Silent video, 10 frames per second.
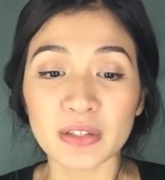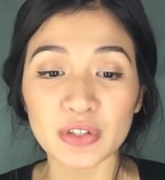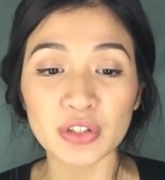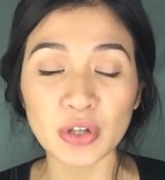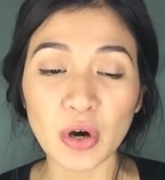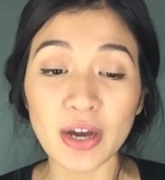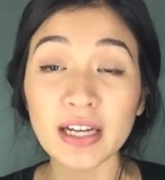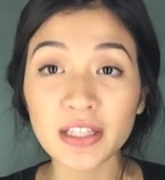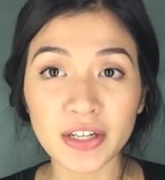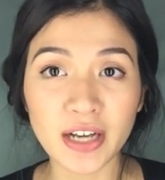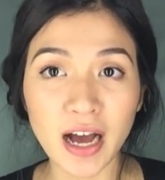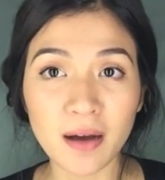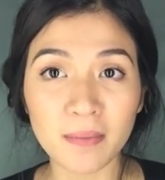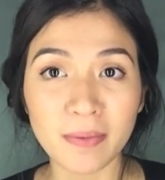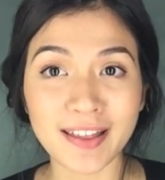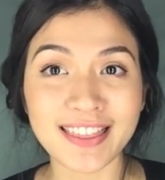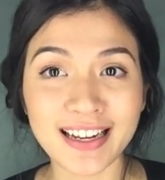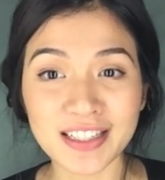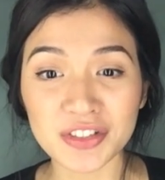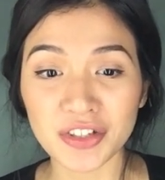So it cleared up, but
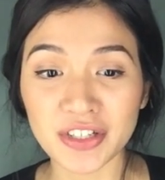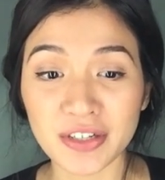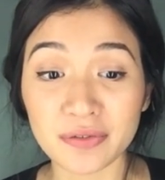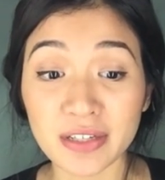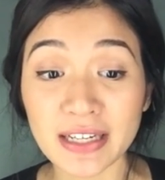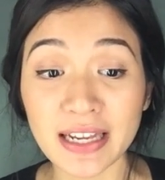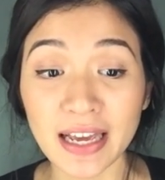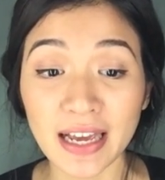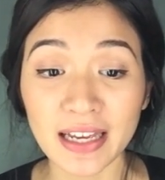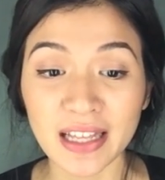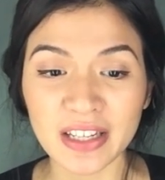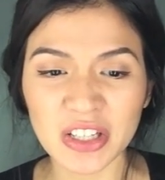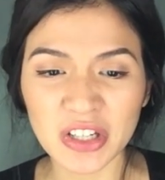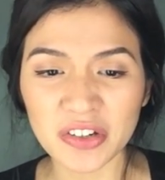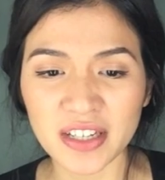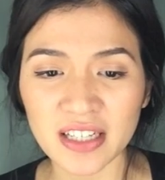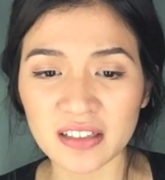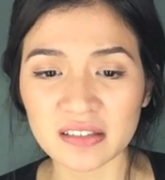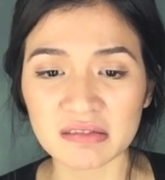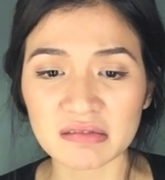then I started reading and
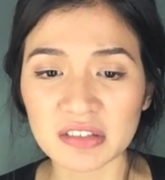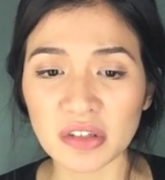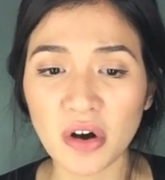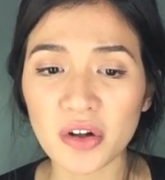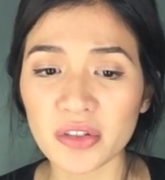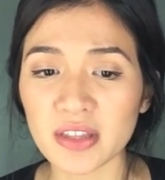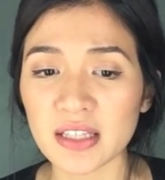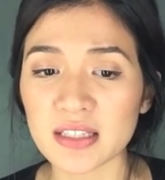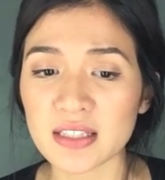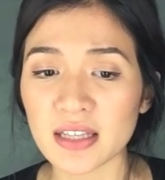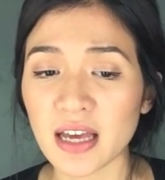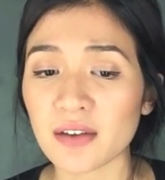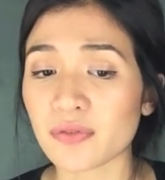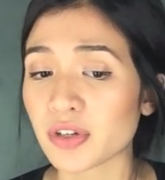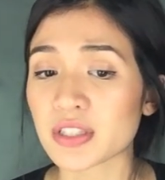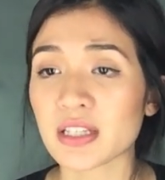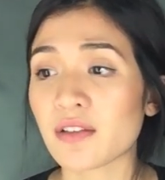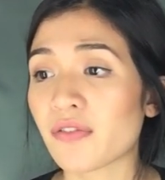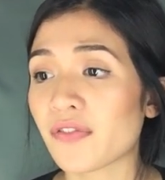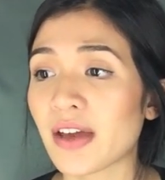hearing, you know, all of these adverse
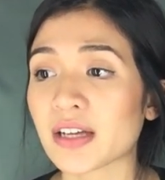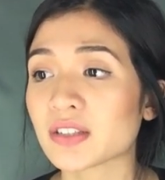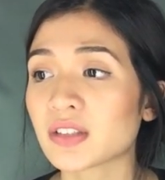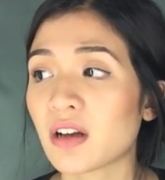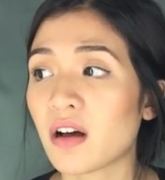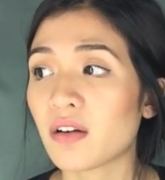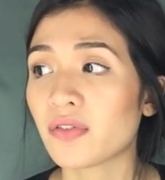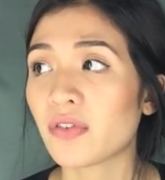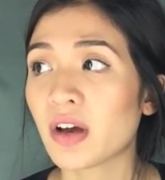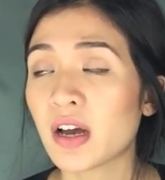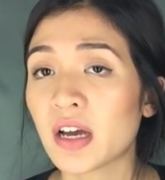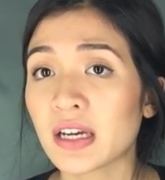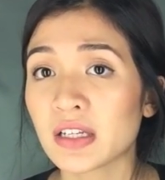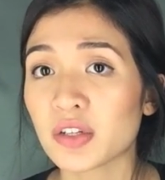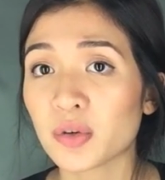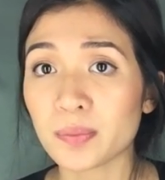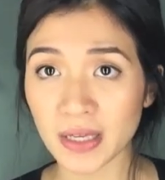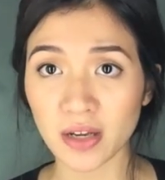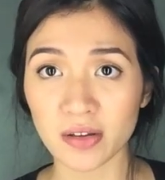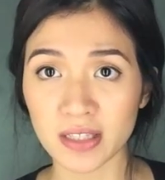effects of, you know,
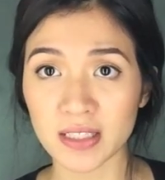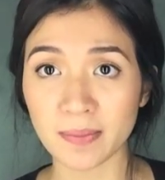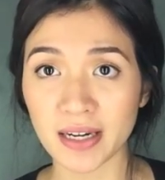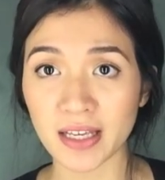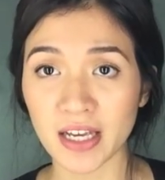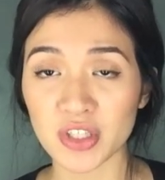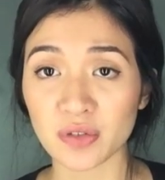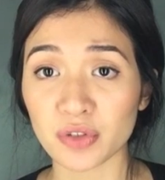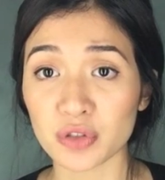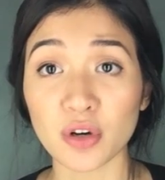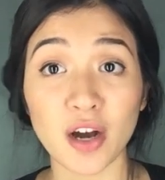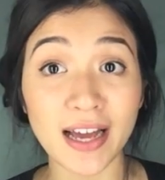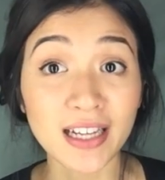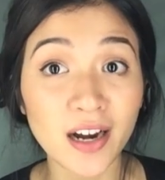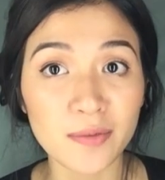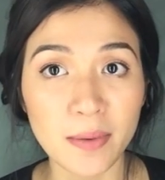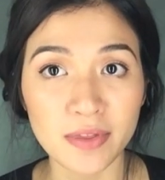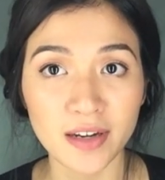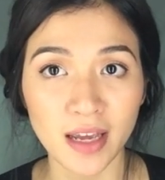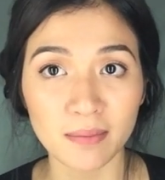being on this medication for too long. I can't remember
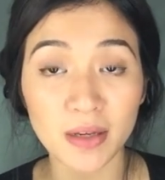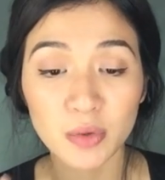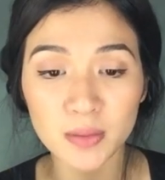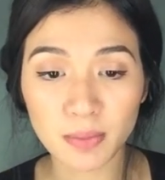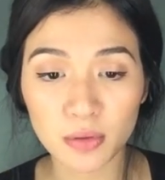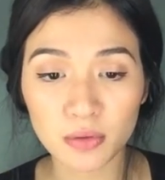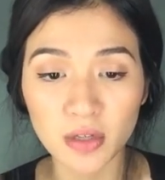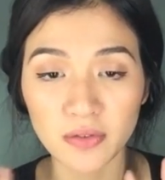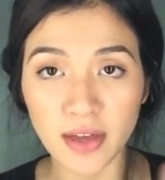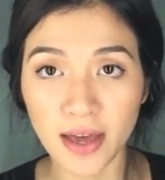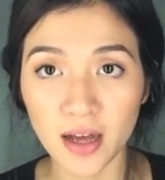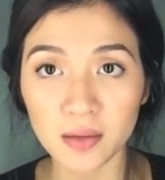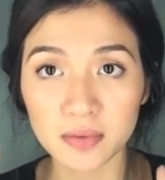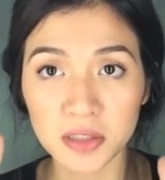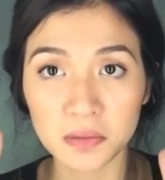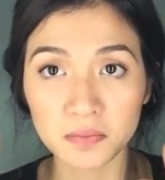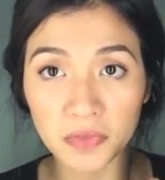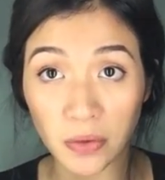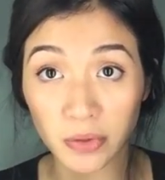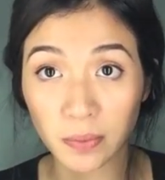the name. It was blue, if that helps.
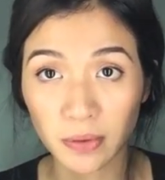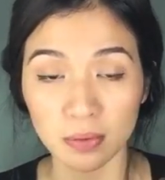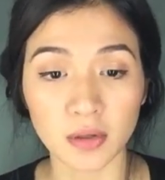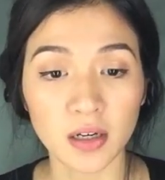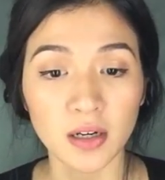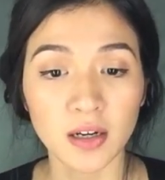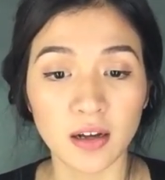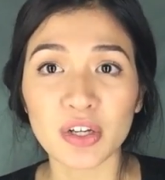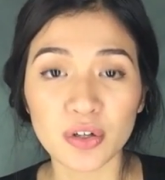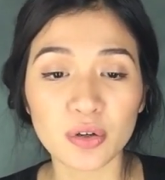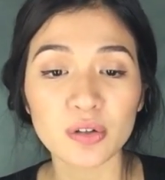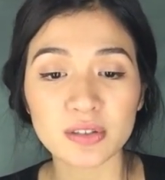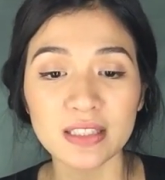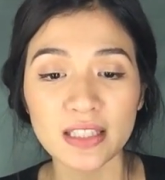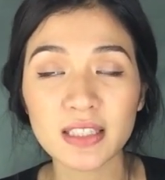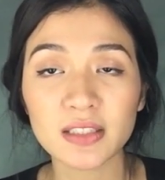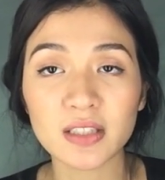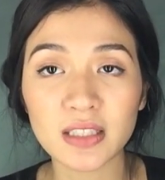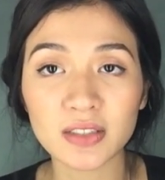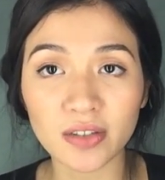It was blue. You know,
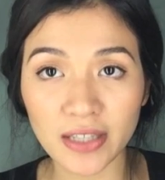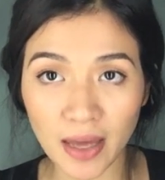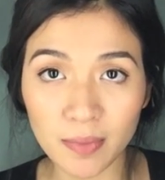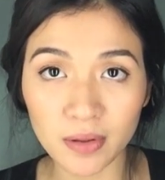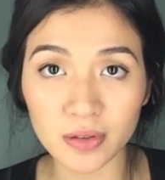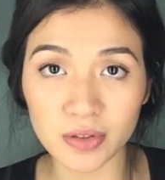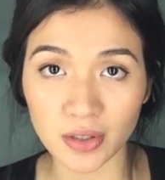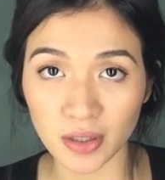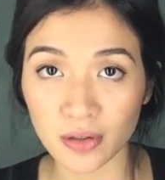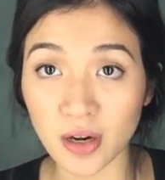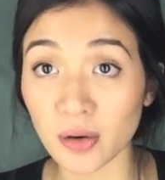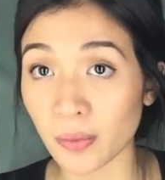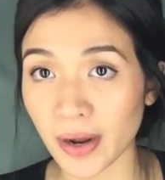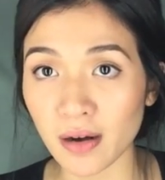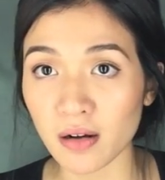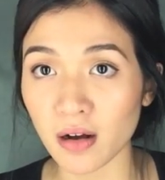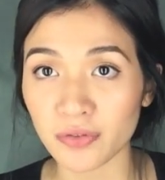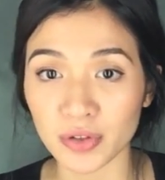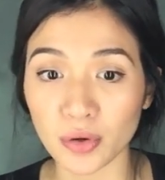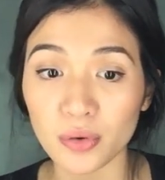these are chemicals that you're not aware
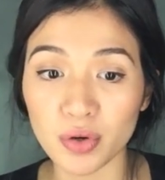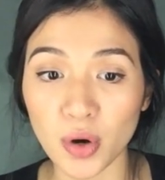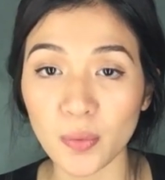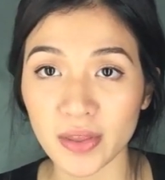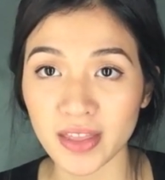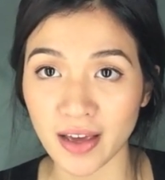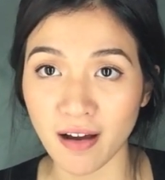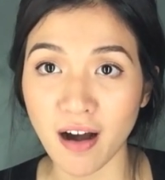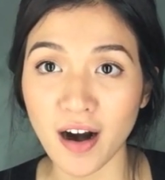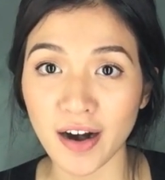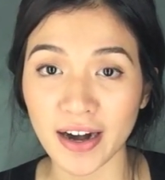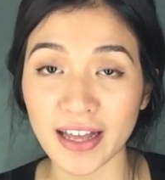of. You don't know what they are.